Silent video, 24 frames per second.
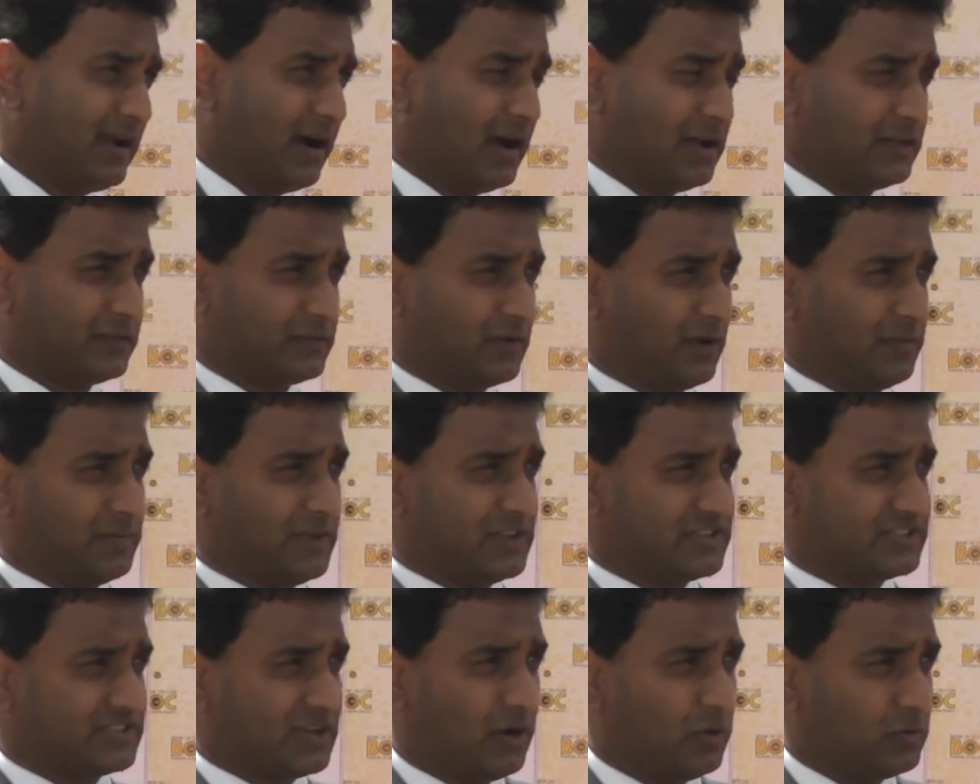guys from
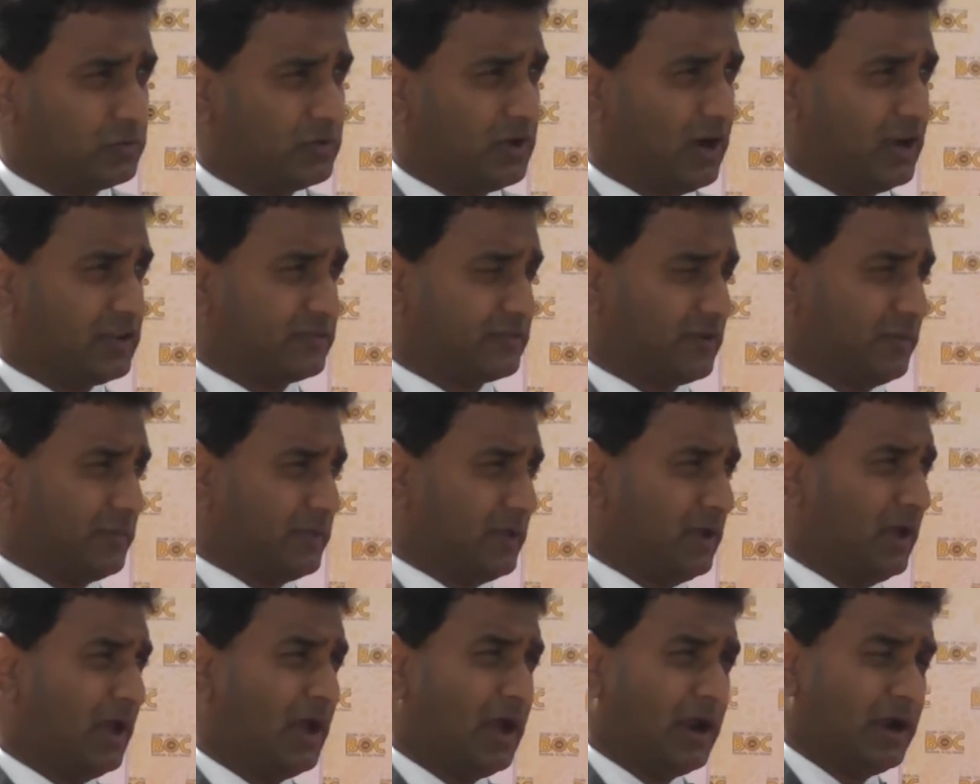the south, guys from
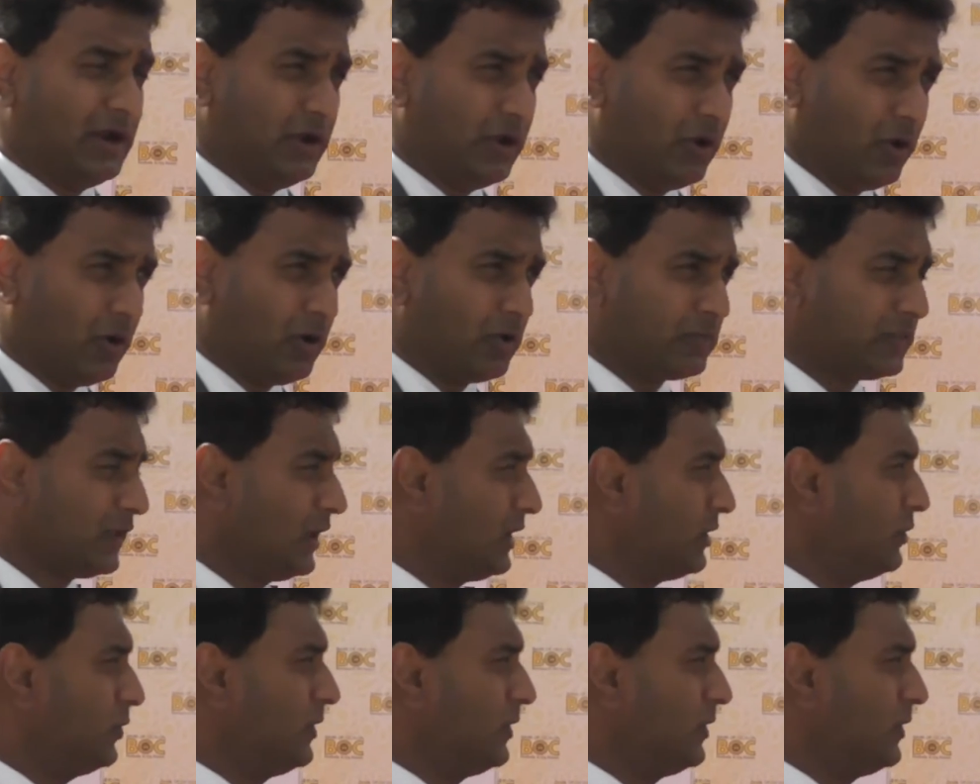the north,